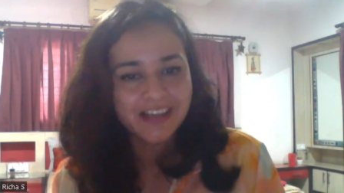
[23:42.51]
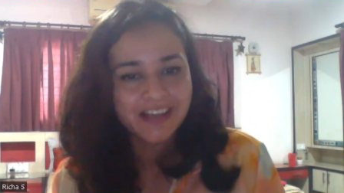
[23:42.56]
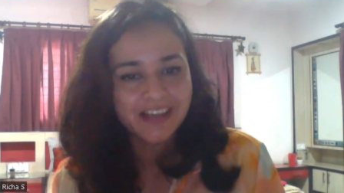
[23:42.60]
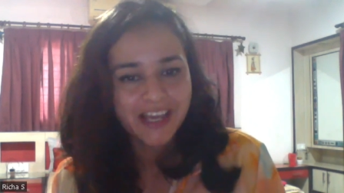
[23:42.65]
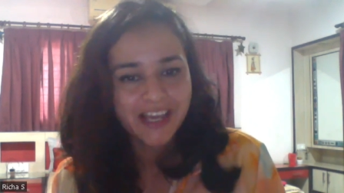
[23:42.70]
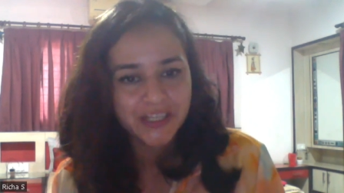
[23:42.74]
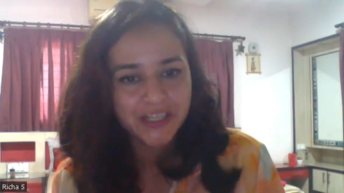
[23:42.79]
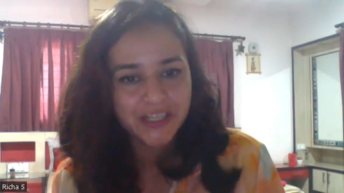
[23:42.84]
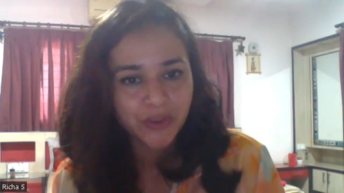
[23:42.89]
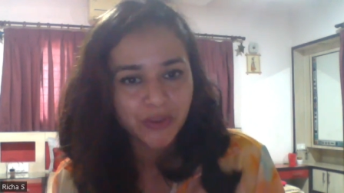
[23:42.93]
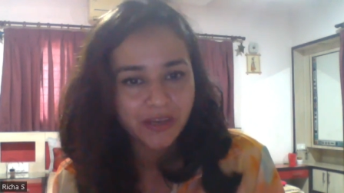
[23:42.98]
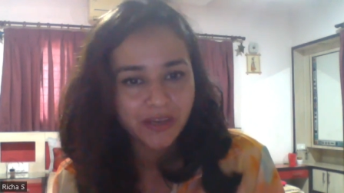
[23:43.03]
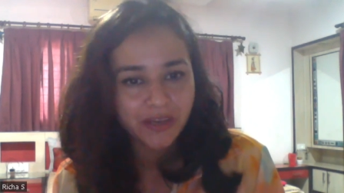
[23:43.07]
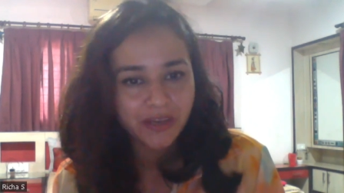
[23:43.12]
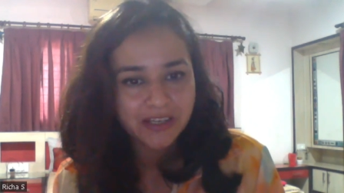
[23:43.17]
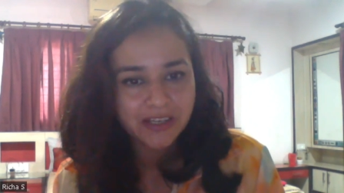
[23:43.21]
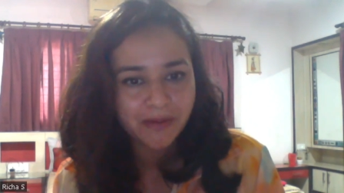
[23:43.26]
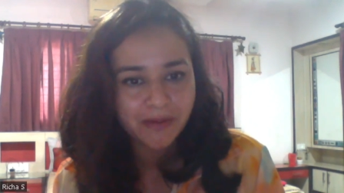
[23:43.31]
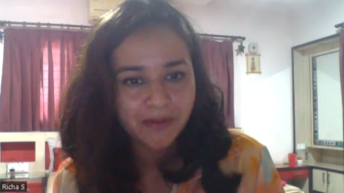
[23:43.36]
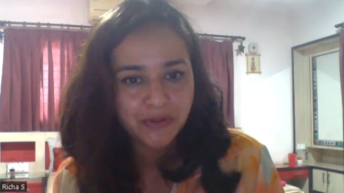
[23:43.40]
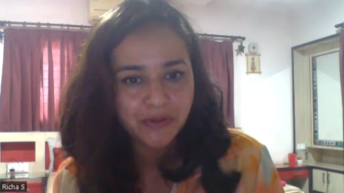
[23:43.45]
in
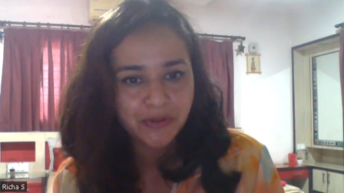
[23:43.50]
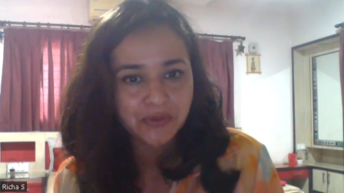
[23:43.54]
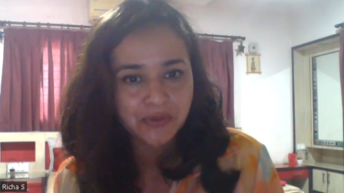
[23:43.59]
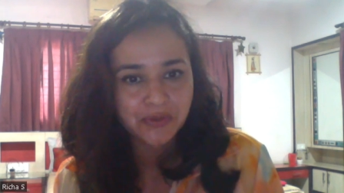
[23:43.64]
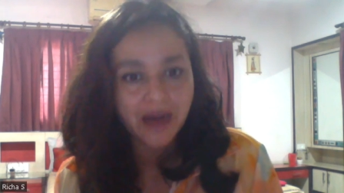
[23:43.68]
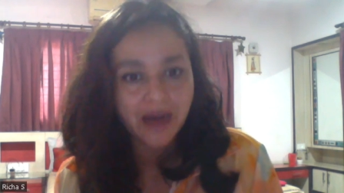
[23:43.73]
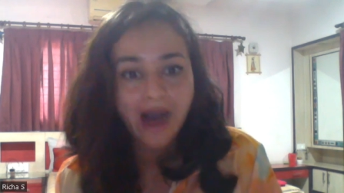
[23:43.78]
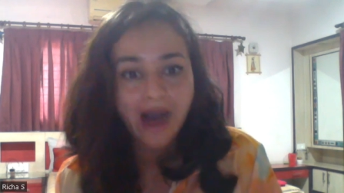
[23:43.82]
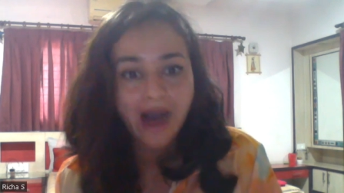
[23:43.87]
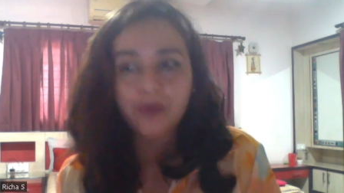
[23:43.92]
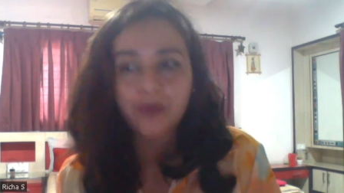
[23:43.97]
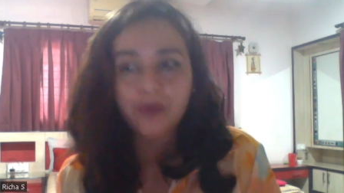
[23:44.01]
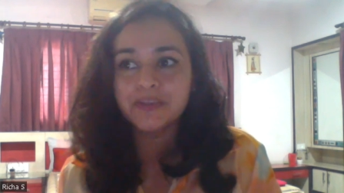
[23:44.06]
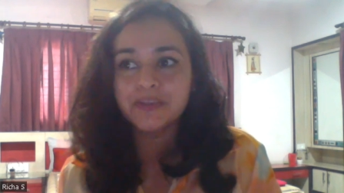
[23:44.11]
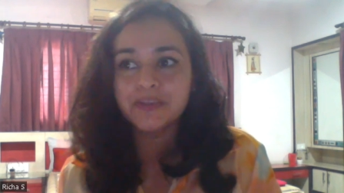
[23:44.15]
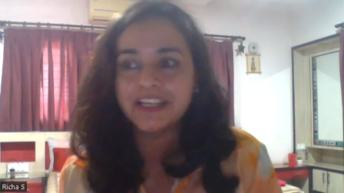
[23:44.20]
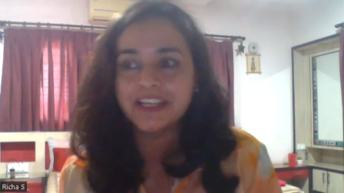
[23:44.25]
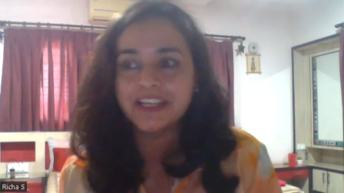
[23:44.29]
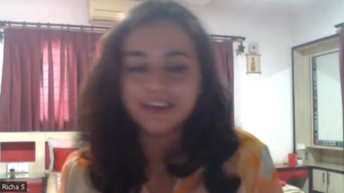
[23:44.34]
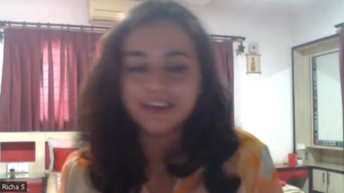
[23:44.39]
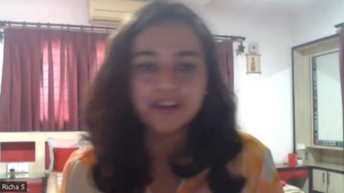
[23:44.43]
talking about, you know, how
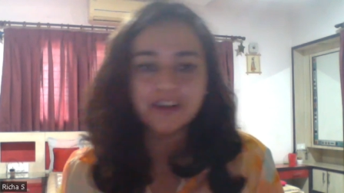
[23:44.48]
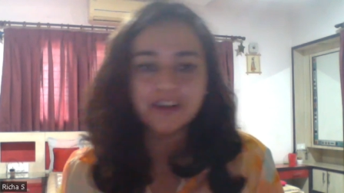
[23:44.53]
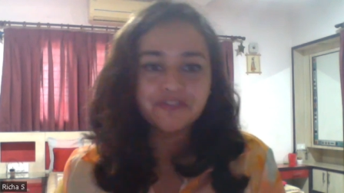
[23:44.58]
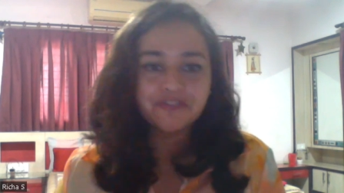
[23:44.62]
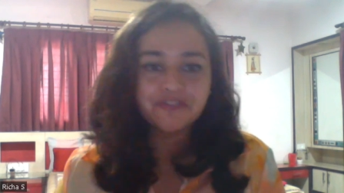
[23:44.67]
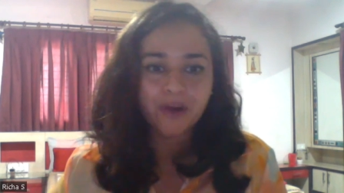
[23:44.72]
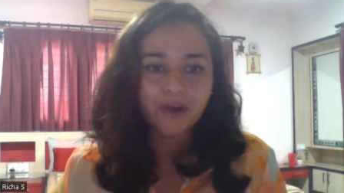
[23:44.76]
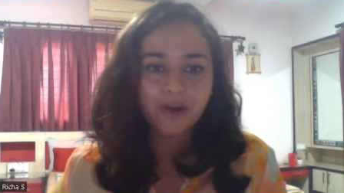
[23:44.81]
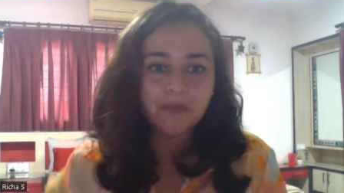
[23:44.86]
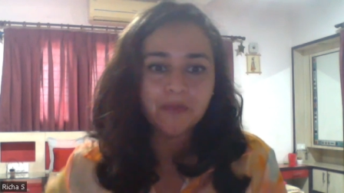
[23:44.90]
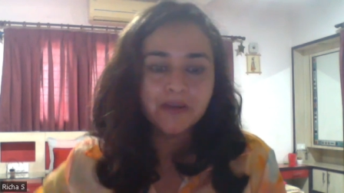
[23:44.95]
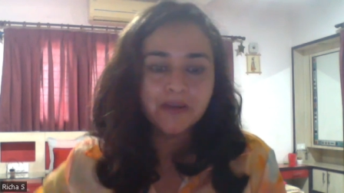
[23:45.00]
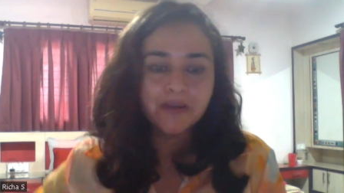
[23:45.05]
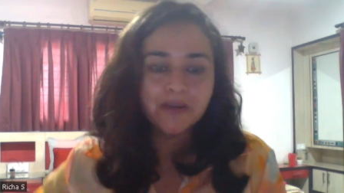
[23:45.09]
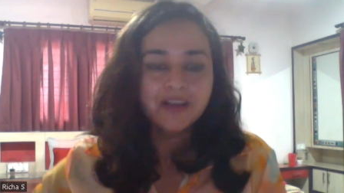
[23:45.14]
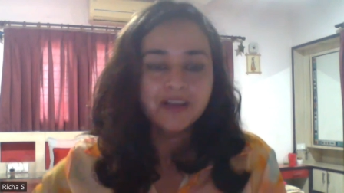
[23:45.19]
they turned from